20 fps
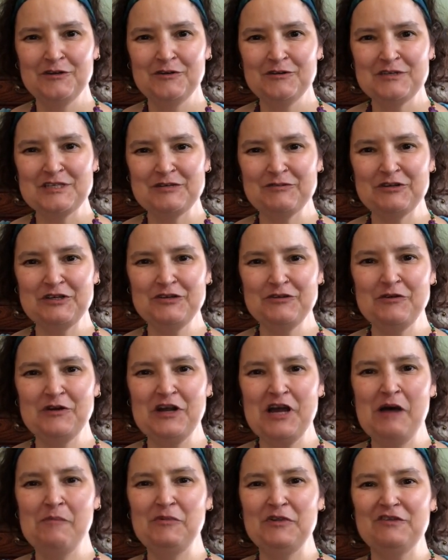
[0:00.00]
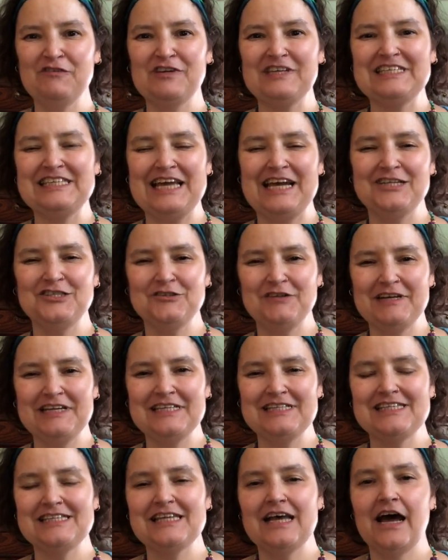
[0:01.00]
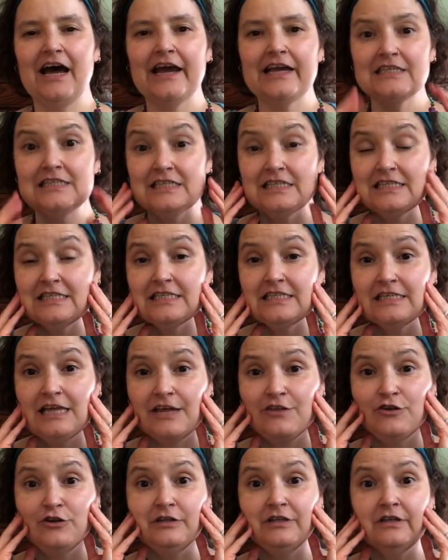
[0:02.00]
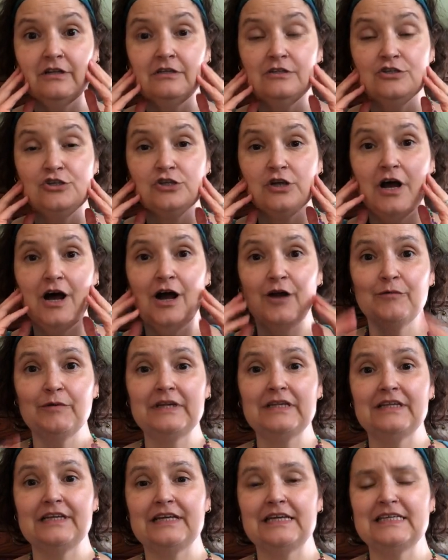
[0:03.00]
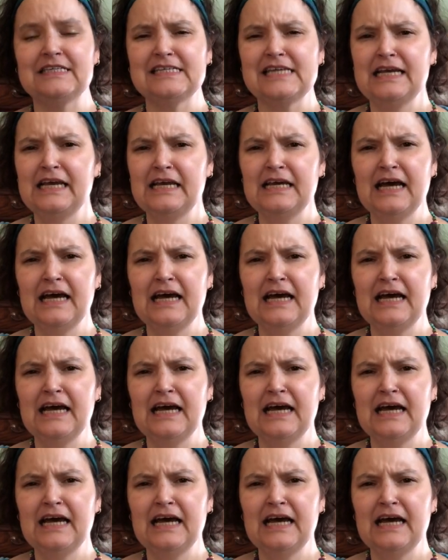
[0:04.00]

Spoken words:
So we're gonna do a couple of exaggerated sighs. This is another little jaw release.